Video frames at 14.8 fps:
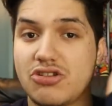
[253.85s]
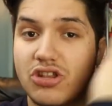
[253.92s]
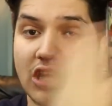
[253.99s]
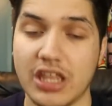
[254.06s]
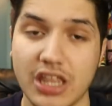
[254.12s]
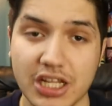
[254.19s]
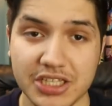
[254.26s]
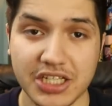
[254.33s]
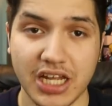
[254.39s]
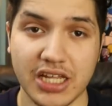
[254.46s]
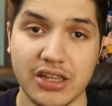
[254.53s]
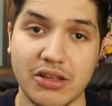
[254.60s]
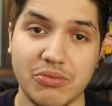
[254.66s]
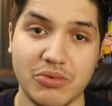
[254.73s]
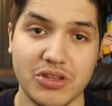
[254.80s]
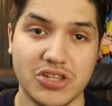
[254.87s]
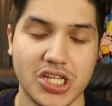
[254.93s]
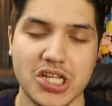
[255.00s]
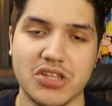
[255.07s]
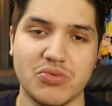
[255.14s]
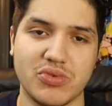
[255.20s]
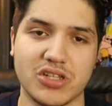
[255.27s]
he doesn't end up with
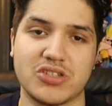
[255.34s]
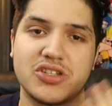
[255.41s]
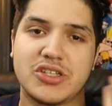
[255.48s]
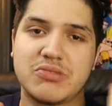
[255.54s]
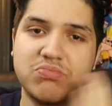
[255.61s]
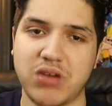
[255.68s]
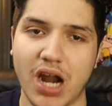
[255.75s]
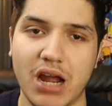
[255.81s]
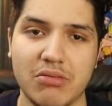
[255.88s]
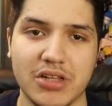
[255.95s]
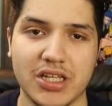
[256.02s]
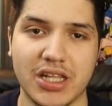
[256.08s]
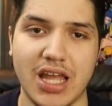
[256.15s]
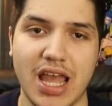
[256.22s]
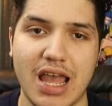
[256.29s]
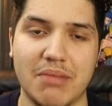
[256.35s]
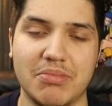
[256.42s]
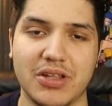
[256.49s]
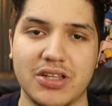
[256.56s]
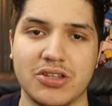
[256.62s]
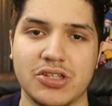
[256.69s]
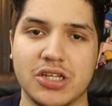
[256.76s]
J J, which is probably gonna
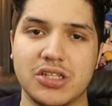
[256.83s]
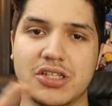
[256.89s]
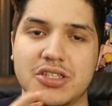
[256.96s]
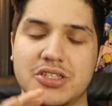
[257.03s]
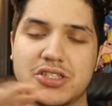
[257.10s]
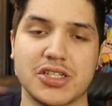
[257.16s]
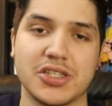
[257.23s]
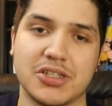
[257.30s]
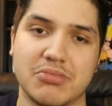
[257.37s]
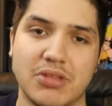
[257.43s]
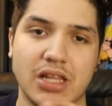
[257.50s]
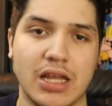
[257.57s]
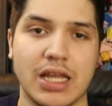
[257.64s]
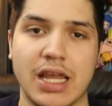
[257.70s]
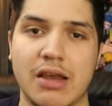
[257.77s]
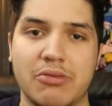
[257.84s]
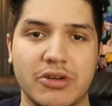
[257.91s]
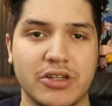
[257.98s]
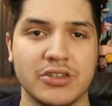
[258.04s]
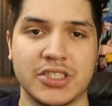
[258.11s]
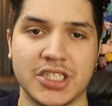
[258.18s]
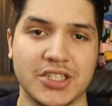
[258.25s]
happen. J J's just gonna be like, yeah,
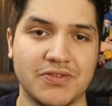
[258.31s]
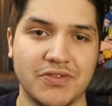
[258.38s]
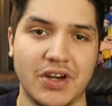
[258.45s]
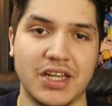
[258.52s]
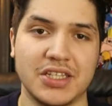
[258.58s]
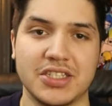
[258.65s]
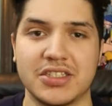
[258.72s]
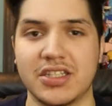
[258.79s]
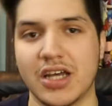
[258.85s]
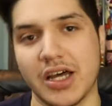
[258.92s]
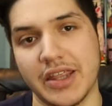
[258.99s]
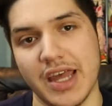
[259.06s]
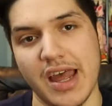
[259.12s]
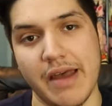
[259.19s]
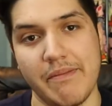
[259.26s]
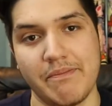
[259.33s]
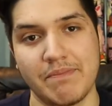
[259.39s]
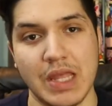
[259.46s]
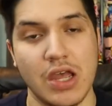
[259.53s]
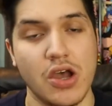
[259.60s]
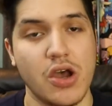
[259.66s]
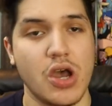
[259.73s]
we're just friends and all that.
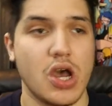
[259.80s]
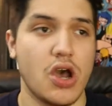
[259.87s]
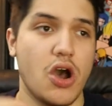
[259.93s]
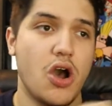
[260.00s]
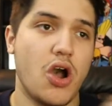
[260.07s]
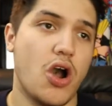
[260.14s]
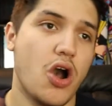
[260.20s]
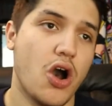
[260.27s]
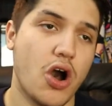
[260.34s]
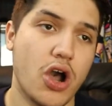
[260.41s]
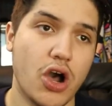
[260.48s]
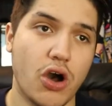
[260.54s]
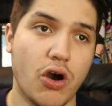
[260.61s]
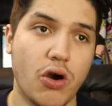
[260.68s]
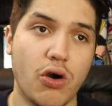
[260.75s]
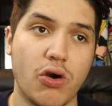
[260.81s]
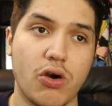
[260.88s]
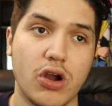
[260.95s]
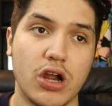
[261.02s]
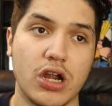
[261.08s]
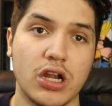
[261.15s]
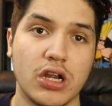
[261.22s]

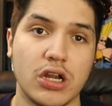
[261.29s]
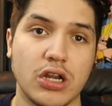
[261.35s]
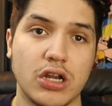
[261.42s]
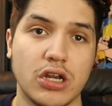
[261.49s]
Or